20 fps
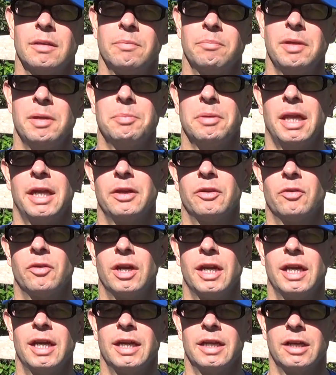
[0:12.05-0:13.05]
people like
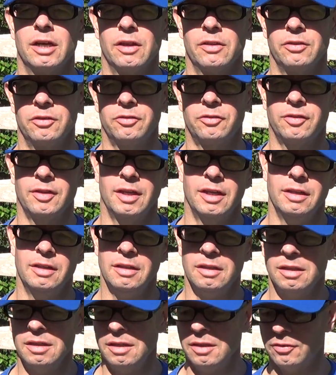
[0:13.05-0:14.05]
Greg and others said,
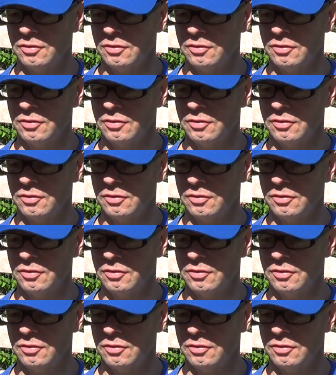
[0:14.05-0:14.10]
eh,